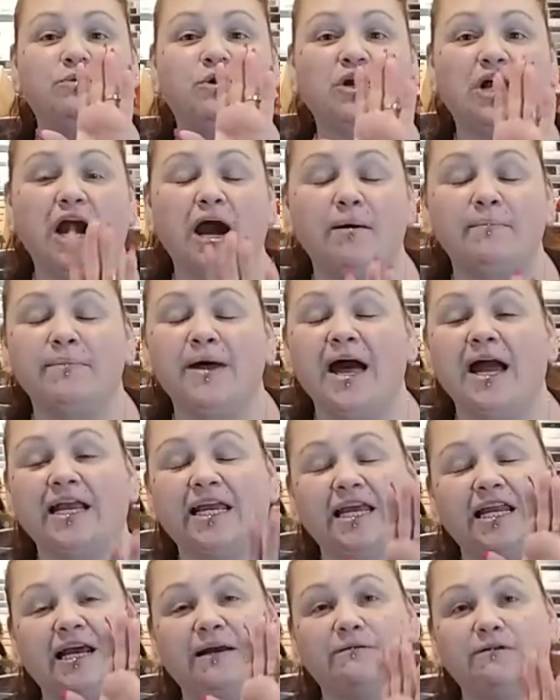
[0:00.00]
we'll come
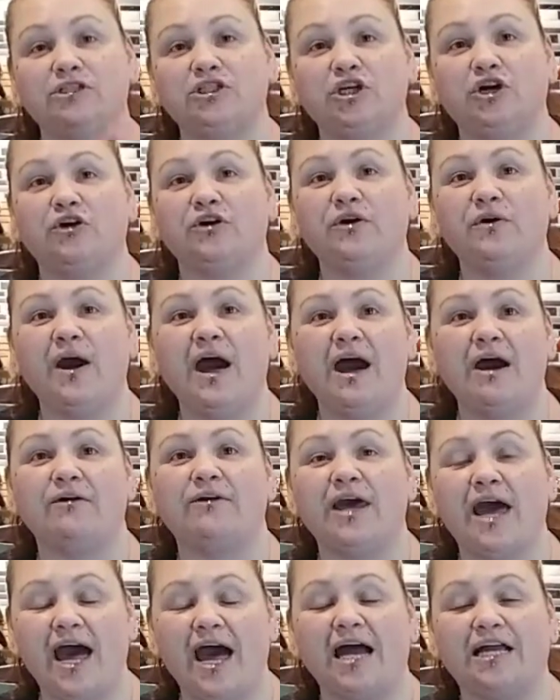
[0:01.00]
back and I will show you how
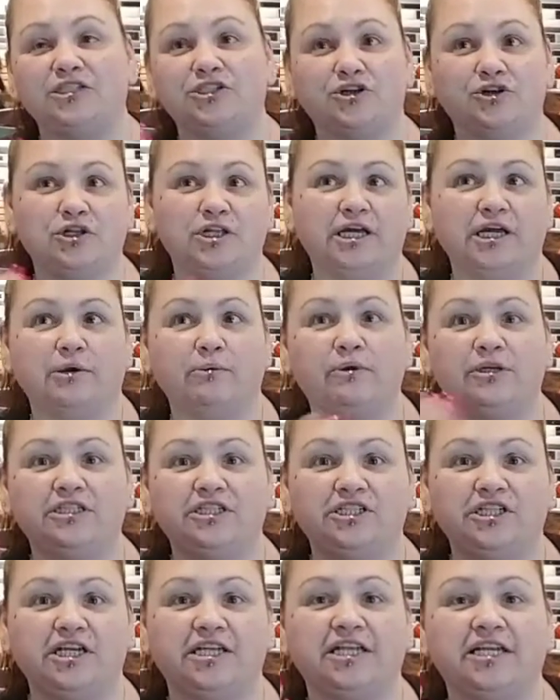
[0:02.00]
to add your
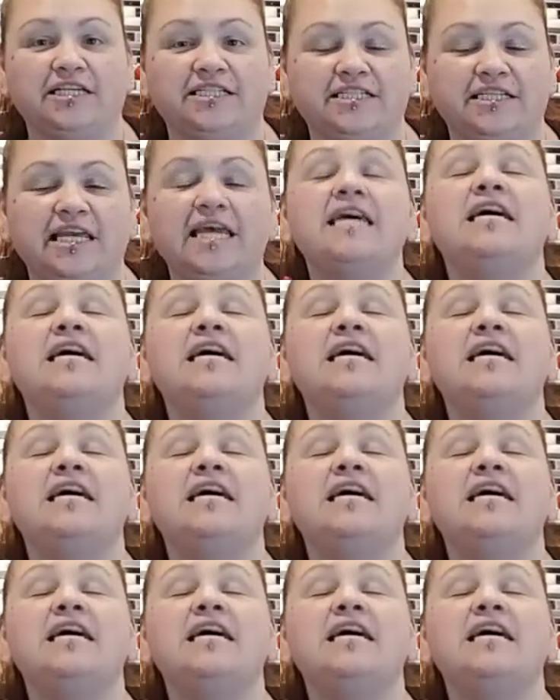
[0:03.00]
liquids to this